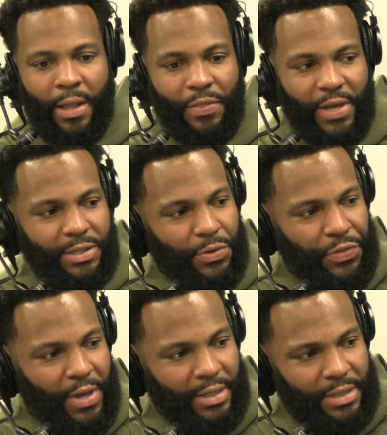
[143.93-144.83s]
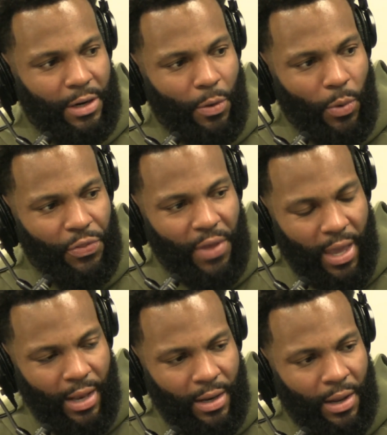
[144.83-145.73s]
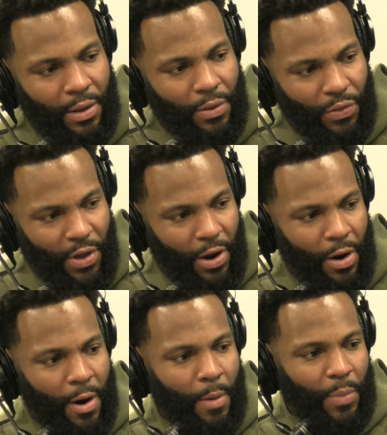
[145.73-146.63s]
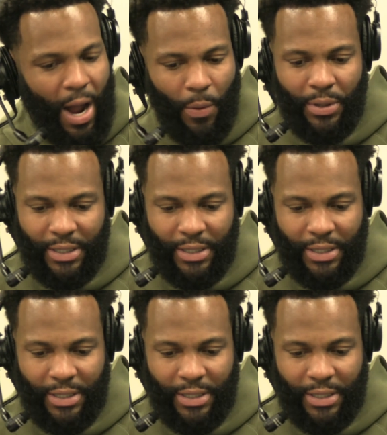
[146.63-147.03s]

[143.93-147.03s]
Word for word: These are things that are within their power.